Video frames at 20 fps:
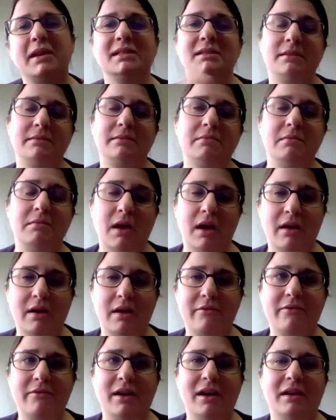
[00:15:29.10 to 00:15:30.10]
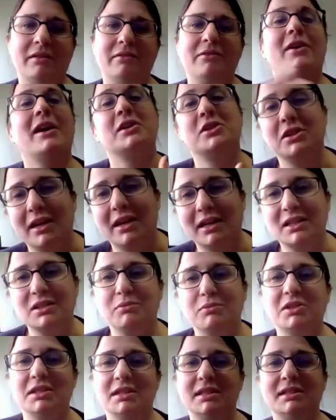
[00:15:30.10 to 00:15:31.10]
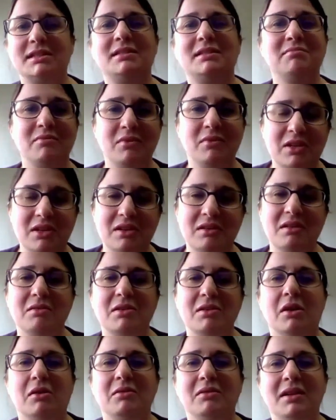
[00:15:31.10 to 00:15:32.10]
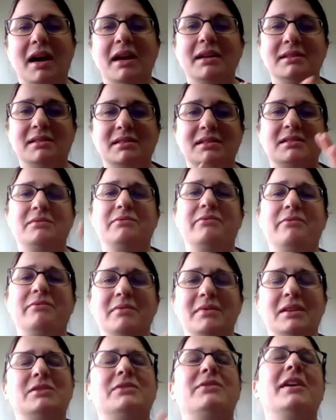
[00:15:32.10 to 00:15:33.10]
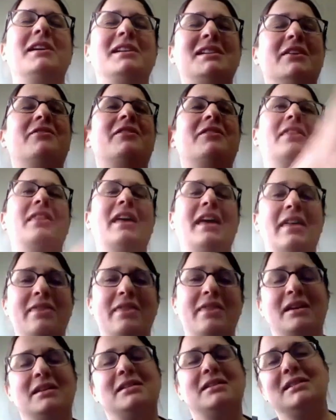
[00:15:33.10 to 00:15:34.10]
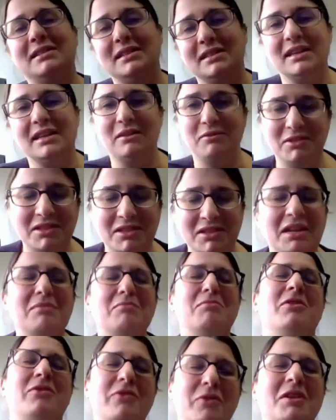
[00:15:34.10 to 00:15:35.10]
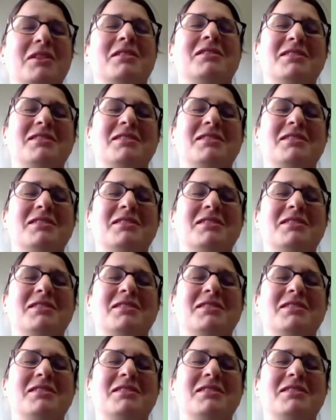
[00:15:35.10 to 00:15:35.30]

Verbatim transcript: because of uh, Fragile X, which is, you know, a, is very different than the disease I was studying.